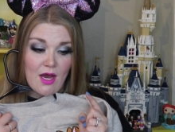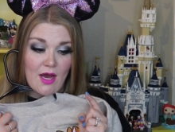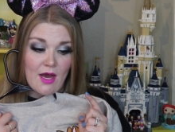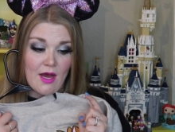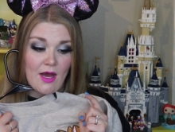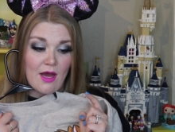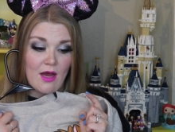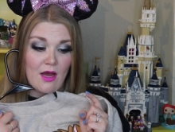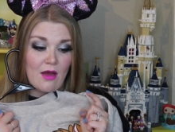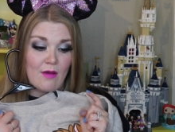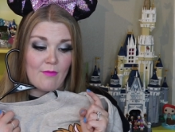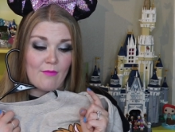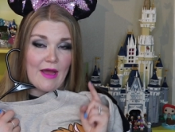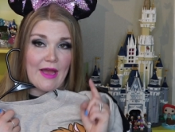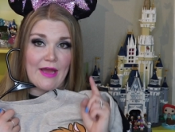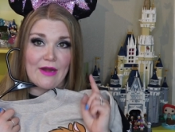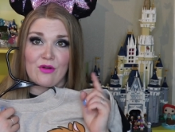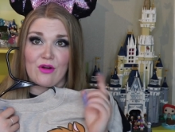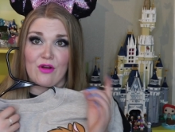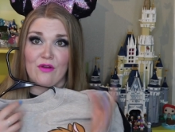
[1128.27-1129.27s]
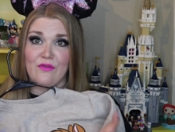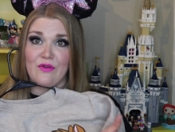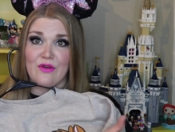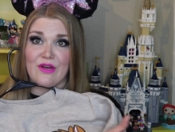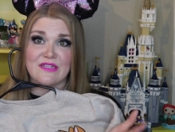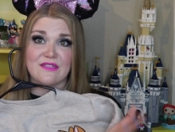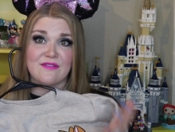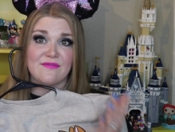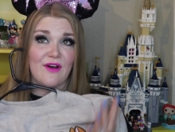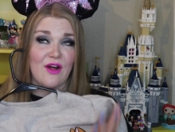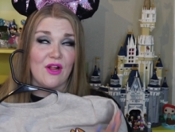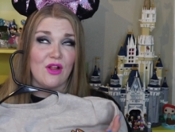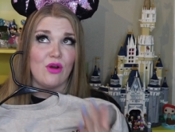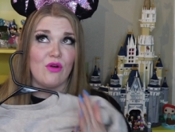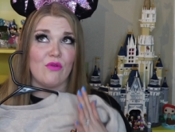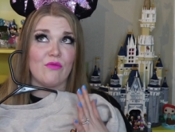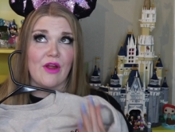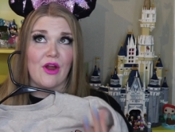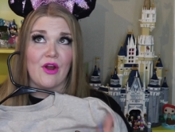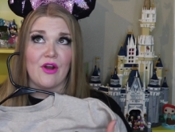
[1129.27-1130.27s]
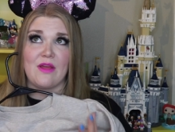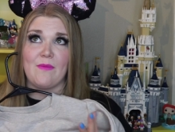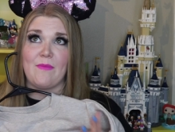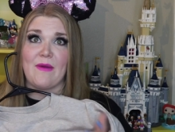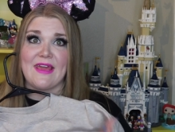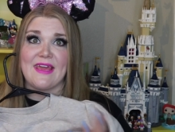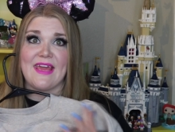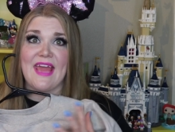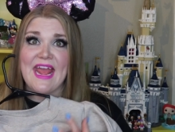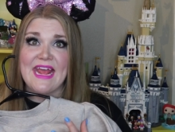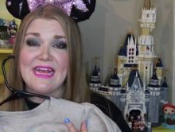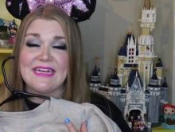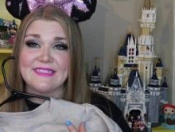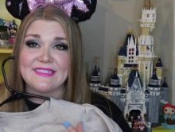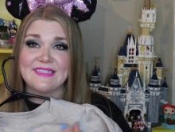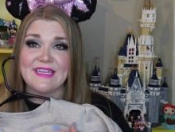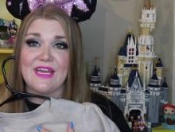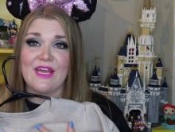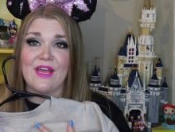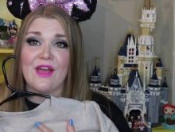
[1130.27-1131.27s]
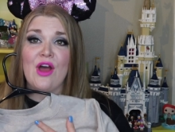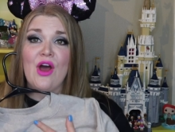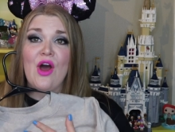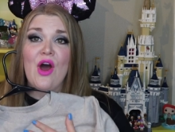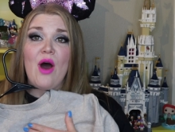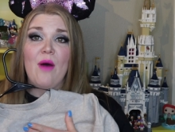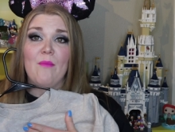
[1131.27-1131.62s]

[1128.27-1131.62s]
I don't know if you guys follow Rarity by Casey,